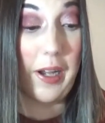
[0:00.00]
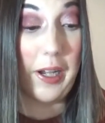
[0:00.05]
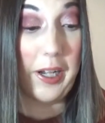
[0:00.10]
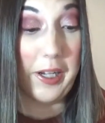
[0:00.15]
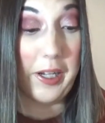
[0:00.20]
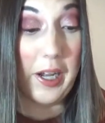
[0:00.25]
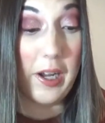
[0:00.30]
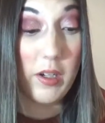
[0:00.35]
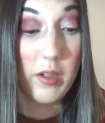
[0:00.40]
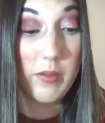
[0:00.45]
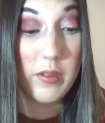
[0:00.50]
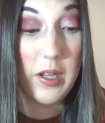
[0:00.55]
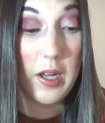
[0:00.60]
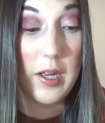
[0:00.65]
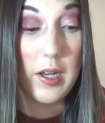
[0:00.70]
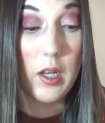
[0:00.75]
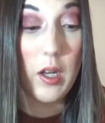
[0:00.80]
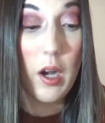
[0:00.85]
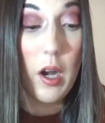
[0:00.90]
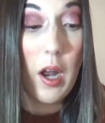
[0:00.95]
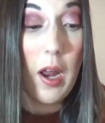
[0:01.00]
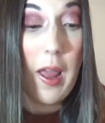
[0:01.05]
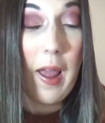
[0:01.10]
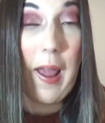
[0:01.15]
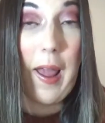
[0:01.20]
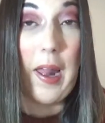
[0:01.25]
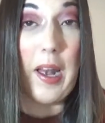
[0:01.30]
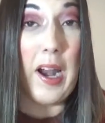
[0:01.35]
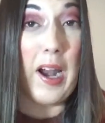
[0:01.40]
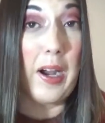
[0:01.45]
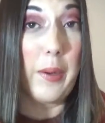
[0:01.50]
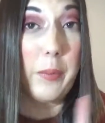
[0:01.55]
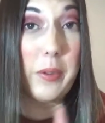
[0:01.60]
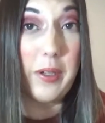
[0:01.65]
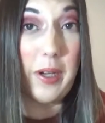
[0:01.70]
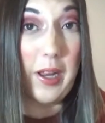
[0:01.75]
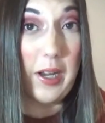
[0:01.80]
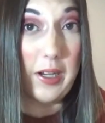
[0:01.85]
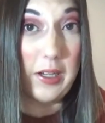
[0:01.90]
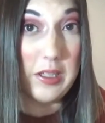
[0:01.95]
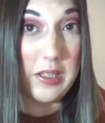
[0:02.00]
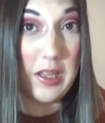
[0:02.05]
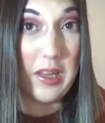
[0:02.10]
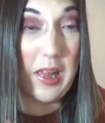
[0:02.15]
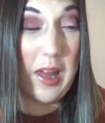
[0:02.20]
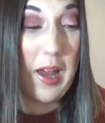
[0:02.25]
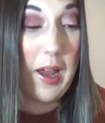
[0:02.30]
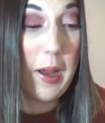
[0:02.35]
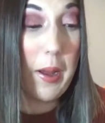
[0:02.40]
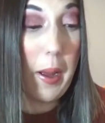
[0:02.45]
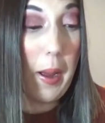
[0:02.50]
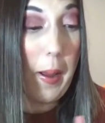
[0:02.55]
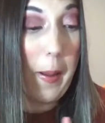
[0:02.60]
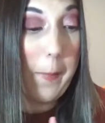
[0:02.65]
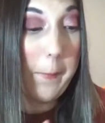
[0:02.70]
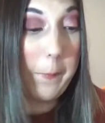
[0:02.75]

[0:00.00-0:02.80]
8 out of 10, and I will get into that.